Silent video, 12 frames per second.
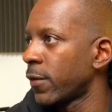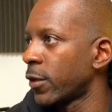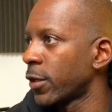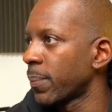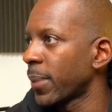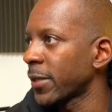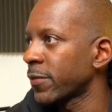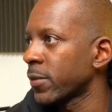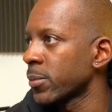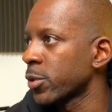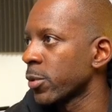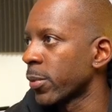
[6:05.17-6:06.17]
platform
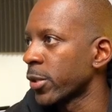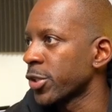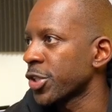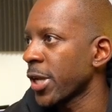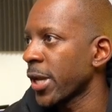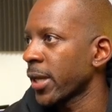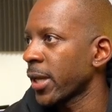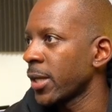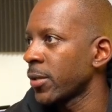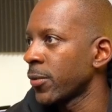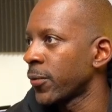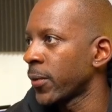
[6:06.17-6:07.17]
support check, and
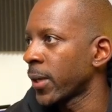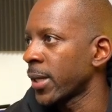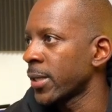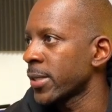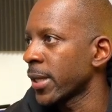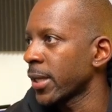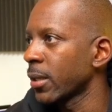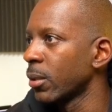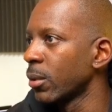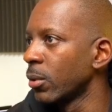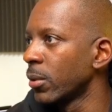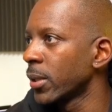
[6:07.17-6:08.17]
if we can take a
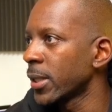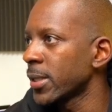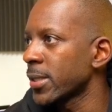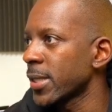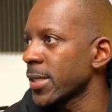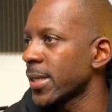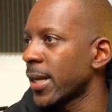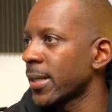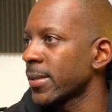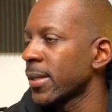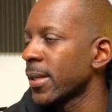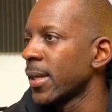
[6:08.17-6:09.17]
look, it says that